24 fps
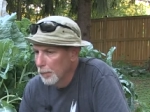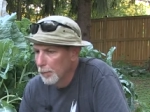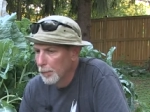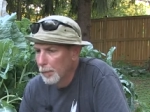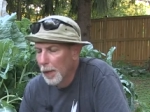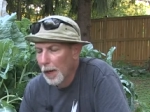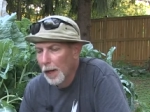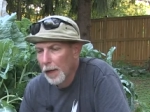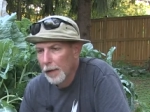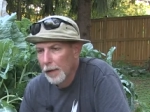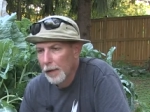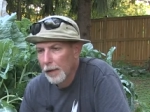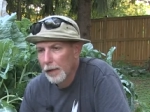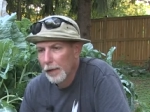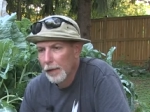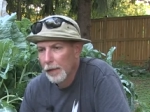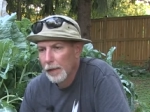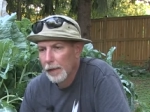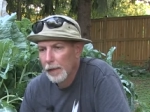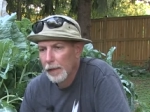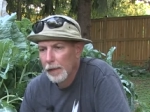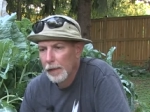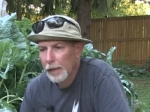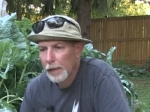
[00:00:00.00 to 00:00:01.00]
but
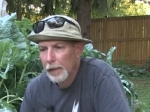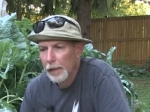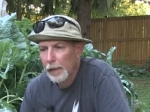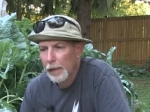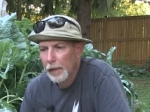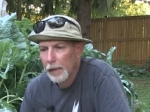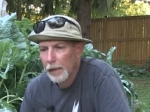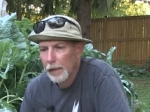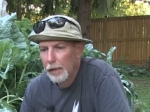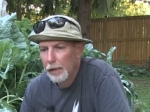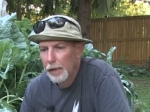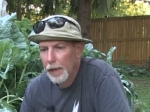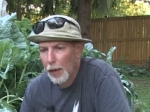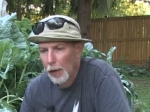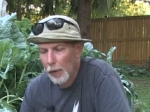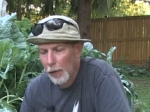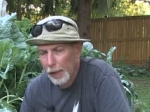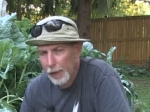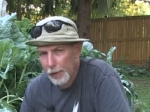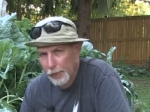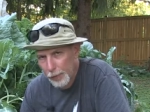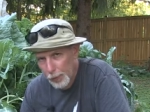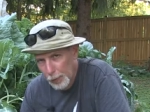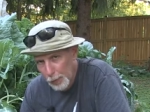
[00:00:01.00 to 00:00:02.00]
they don't
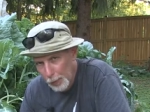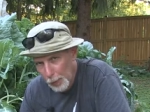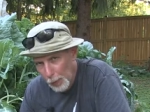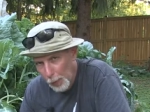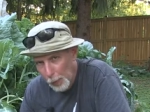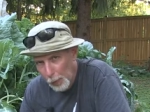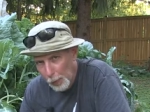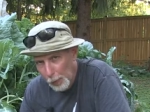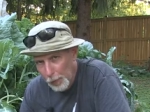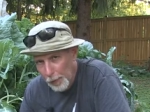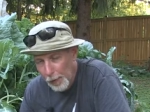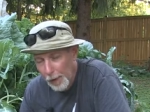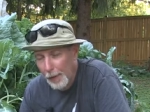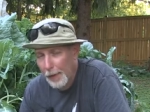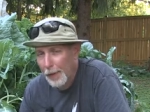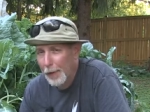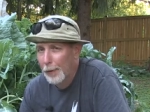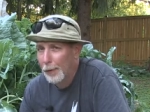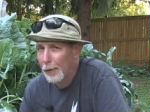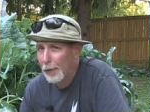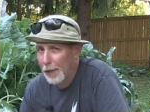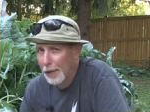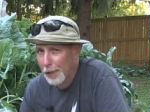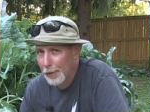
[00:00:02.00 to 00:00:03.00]
like it too cold and they
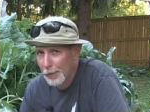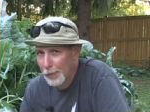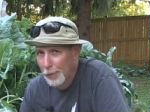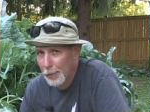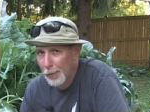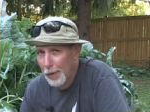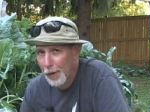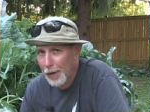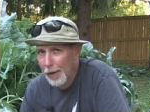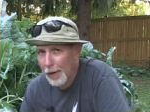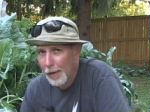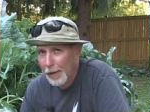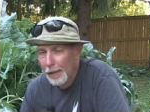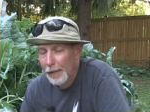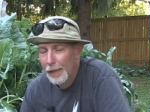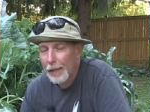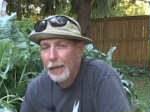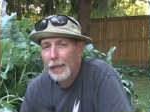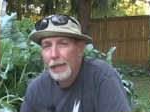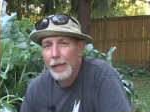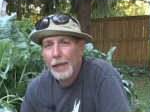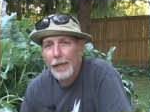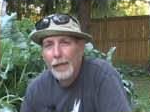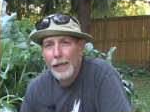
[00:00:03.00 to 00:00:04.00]
don't like it too hot.
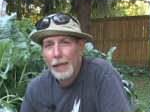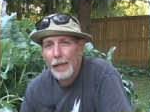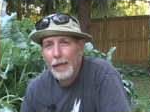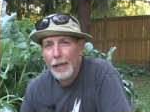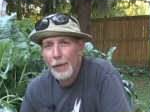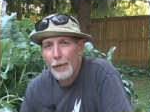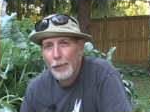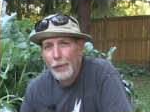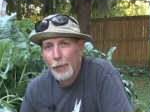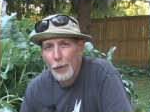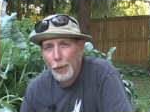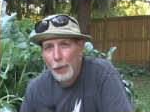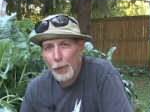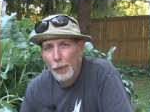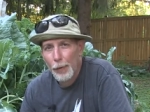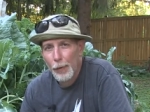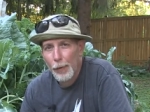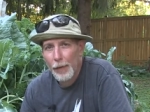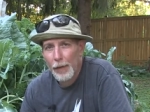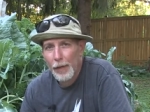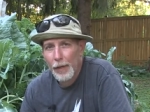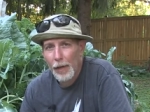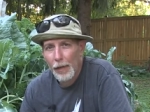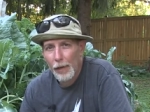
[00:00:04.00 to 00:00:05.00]
If you are
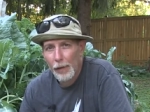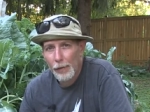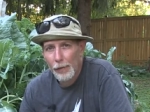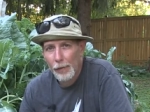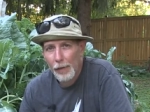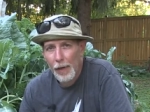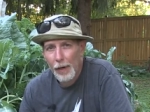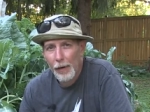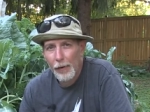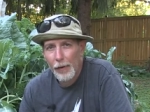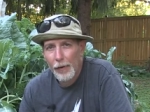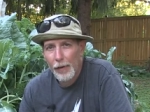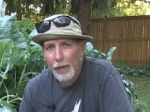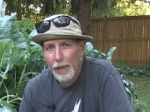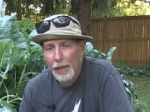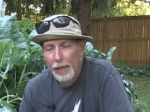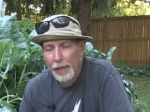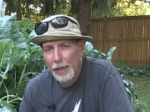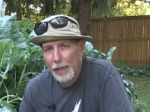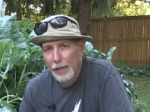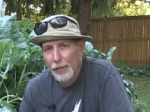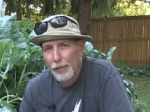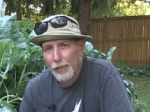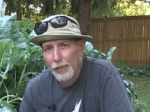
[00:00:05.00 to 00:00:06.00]
growing cauliflower and
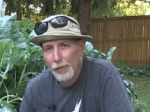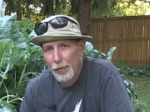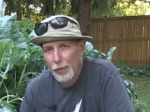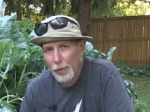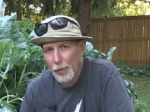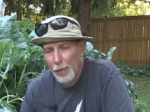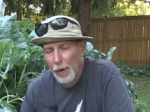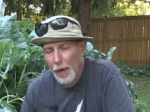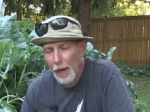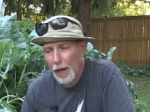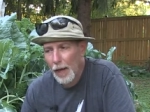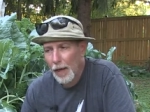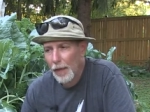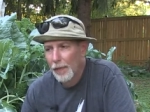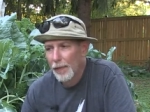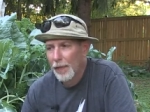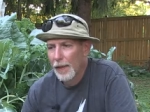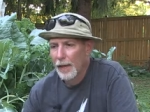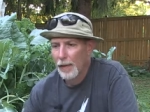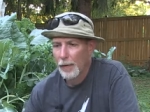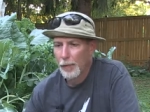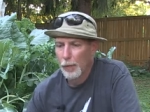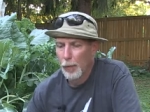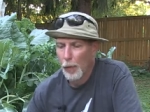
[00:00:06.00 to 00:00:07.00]
it gets too hot,
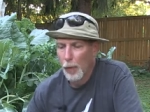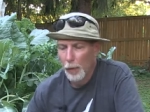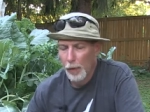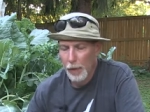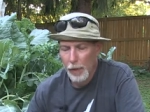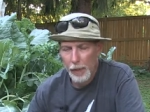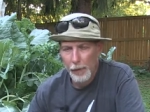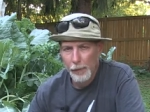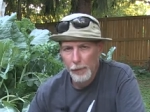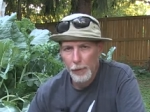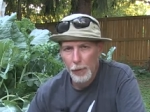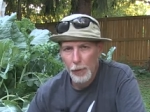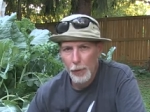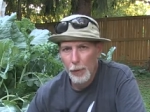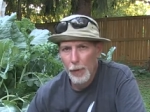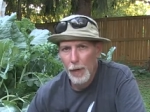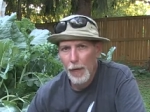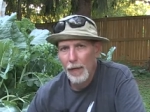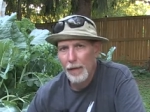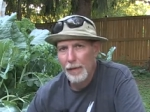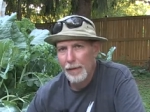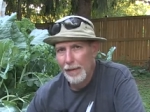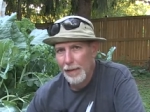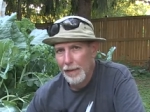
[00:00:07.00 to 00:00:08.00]
they won't give you
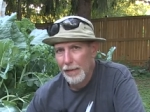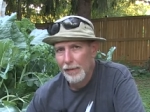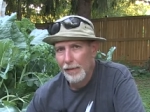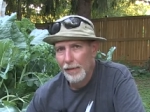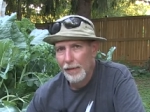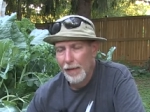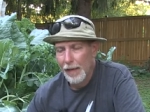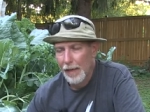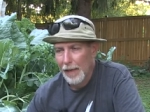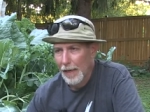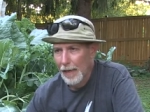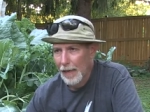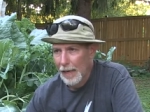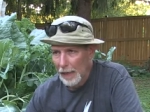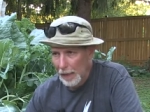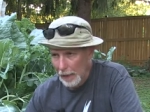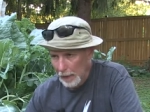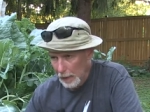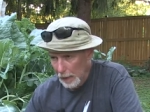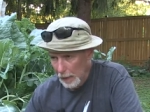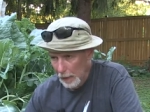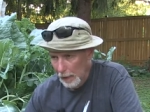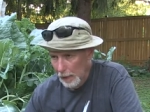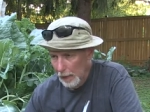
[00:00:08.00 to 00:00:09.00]
a decent
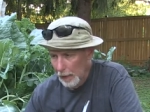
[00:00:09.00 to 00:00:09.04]
head.